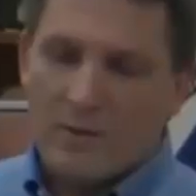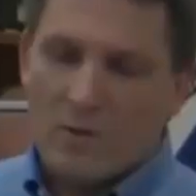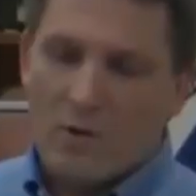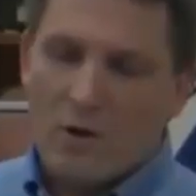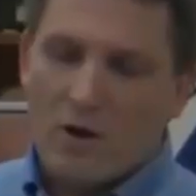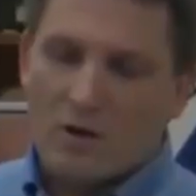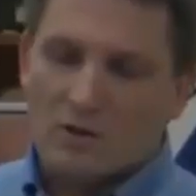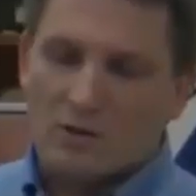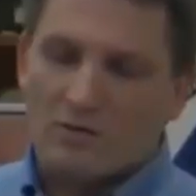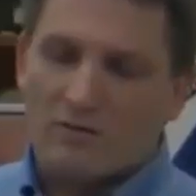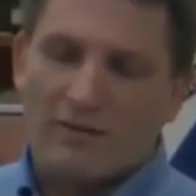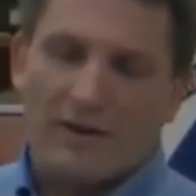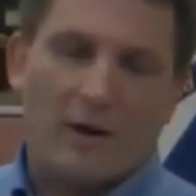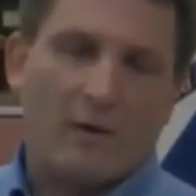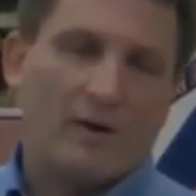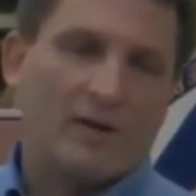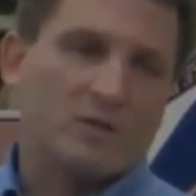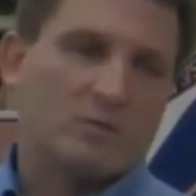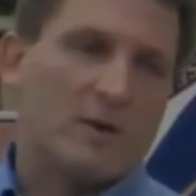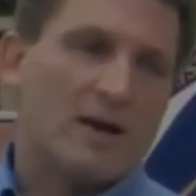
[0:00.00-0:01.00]
And there are also
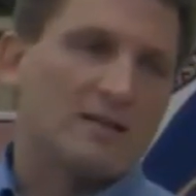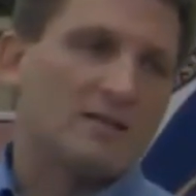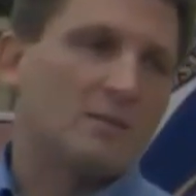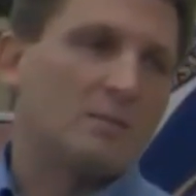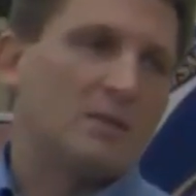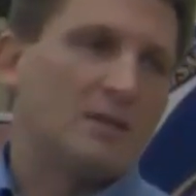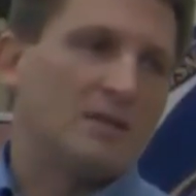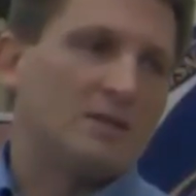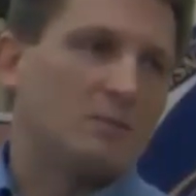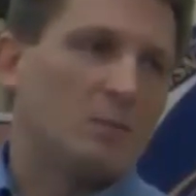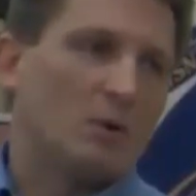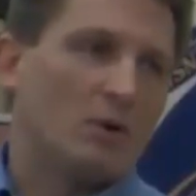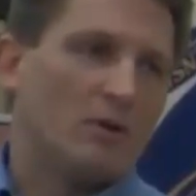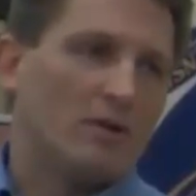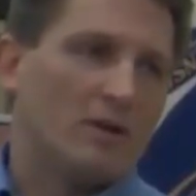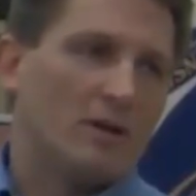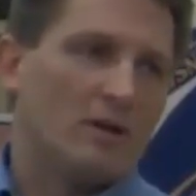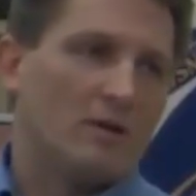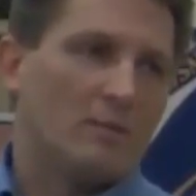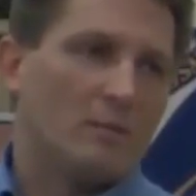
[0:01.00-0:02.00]
various recipes
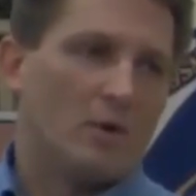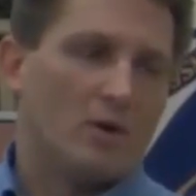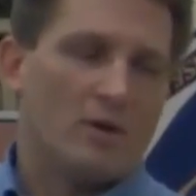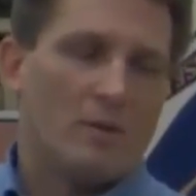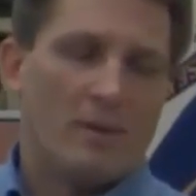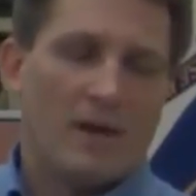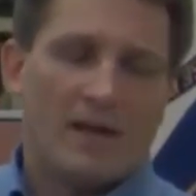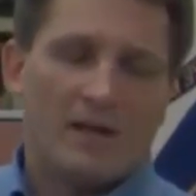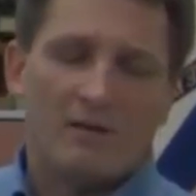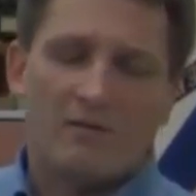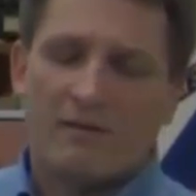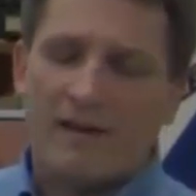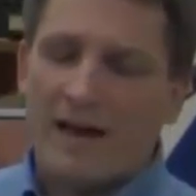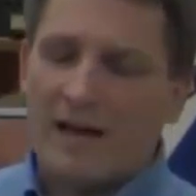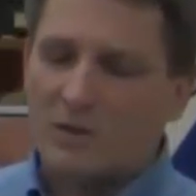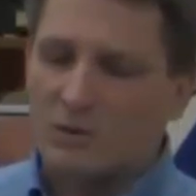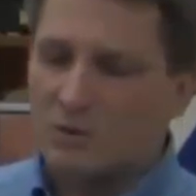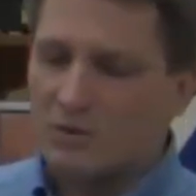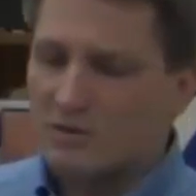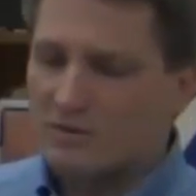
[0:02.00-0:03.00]
per the
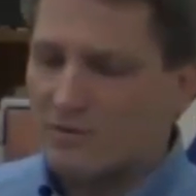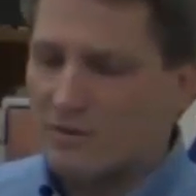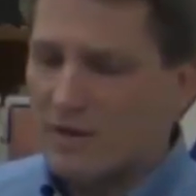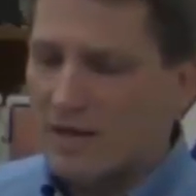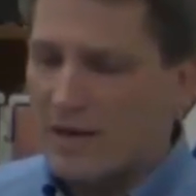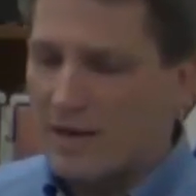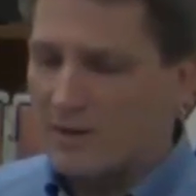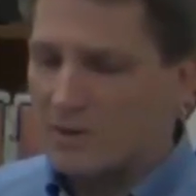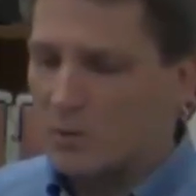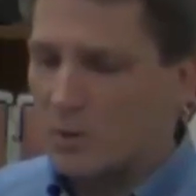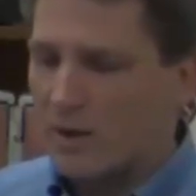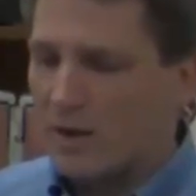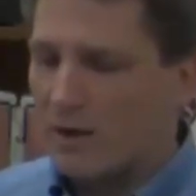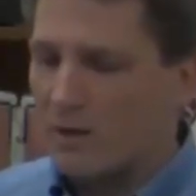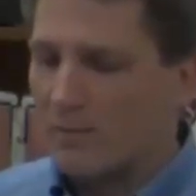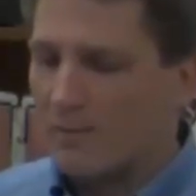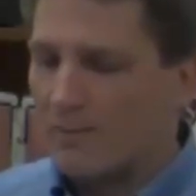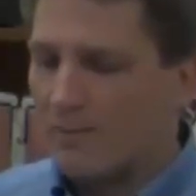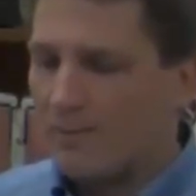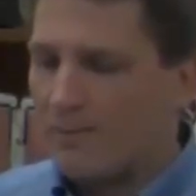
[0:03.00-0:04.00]
manufacturers for that as
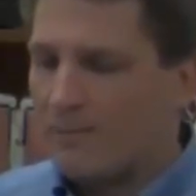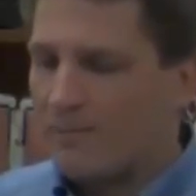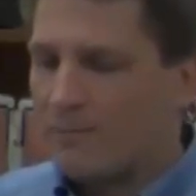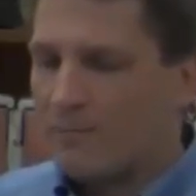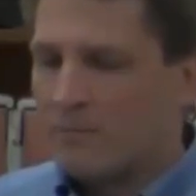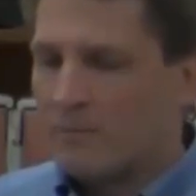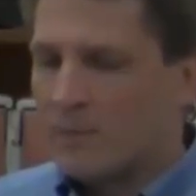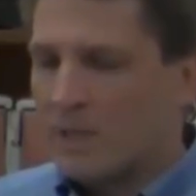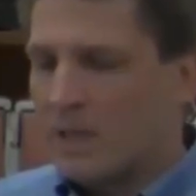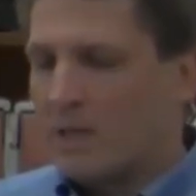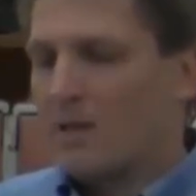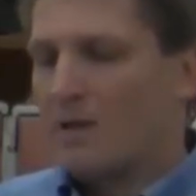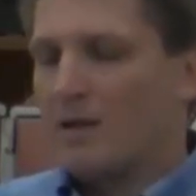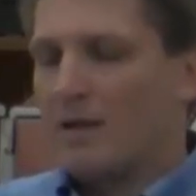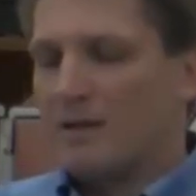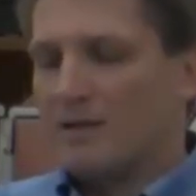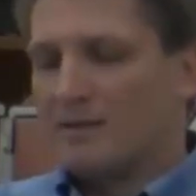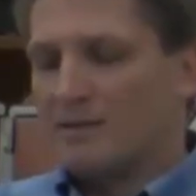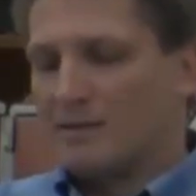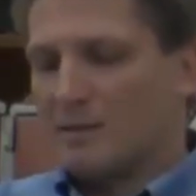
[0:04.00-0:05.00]
well.
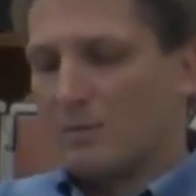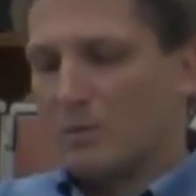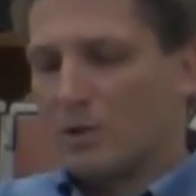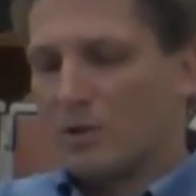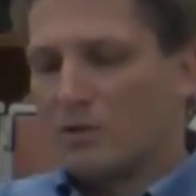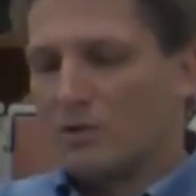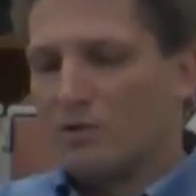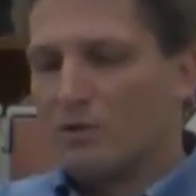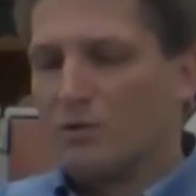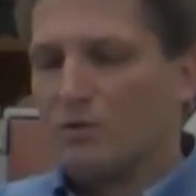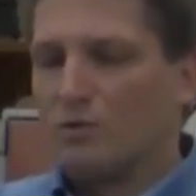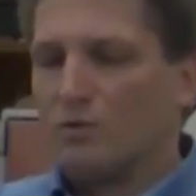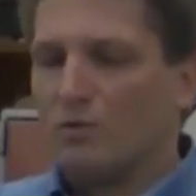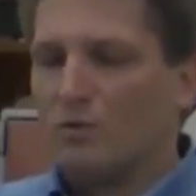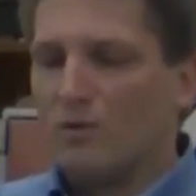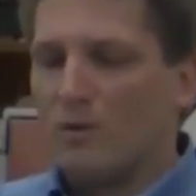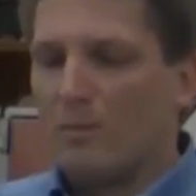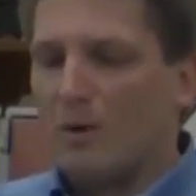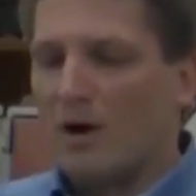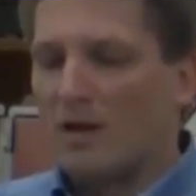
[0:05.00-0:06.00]
And similar
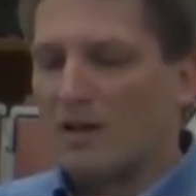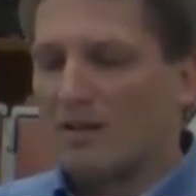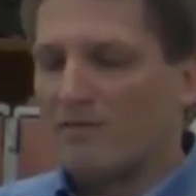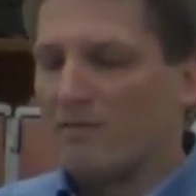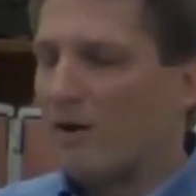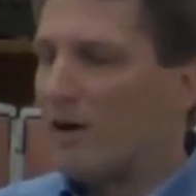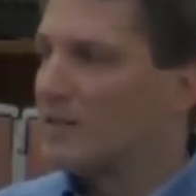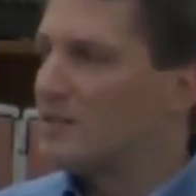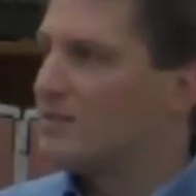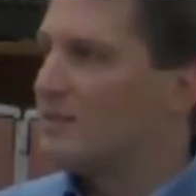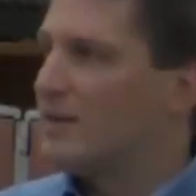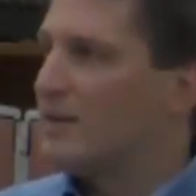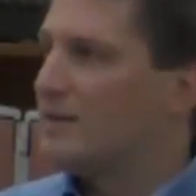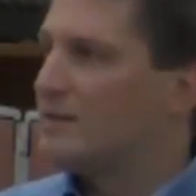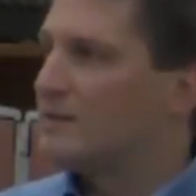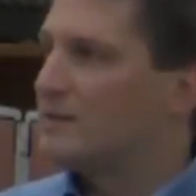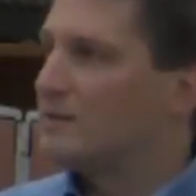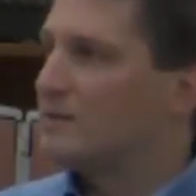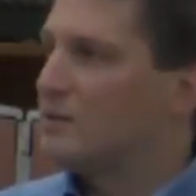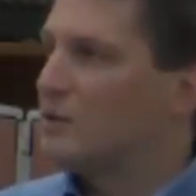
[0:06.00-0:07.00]
to the
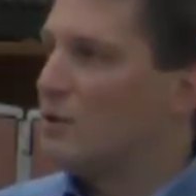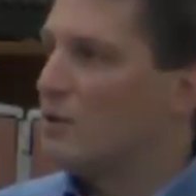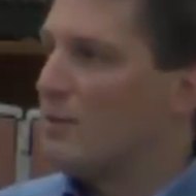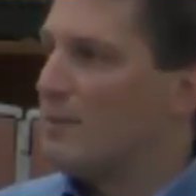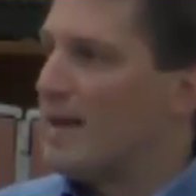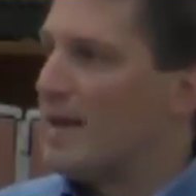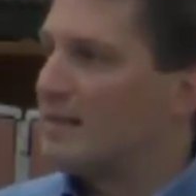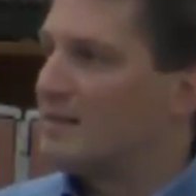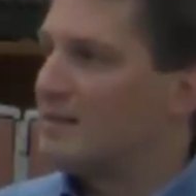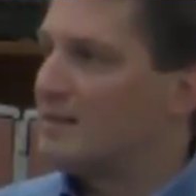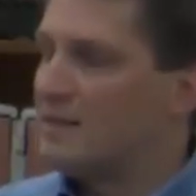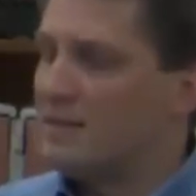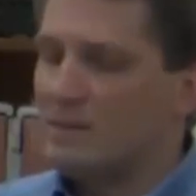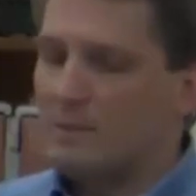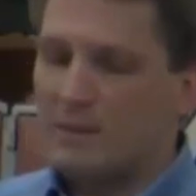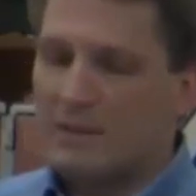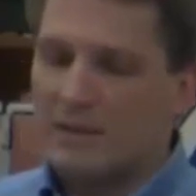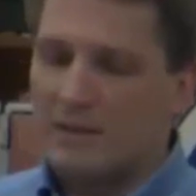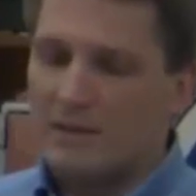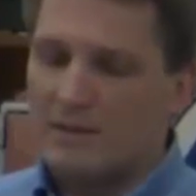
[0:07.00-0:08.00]
polyphosphates, the
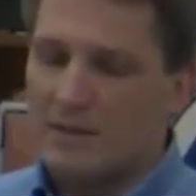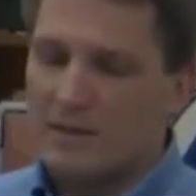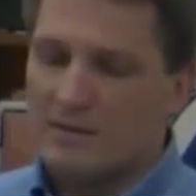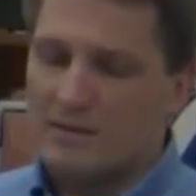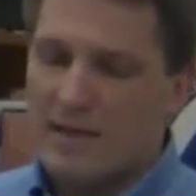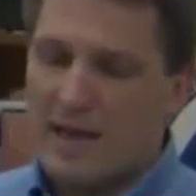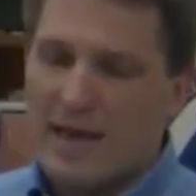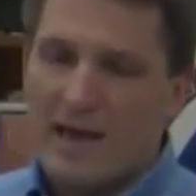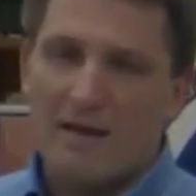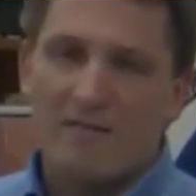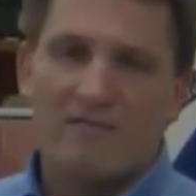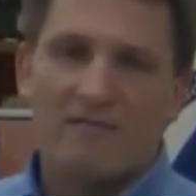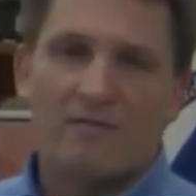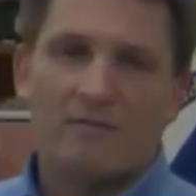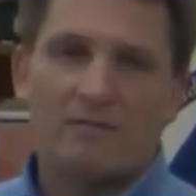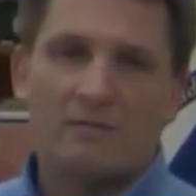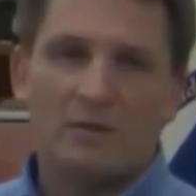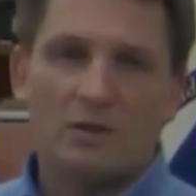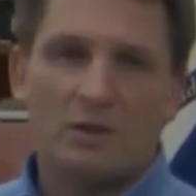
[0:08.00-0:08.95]
MassDEP does have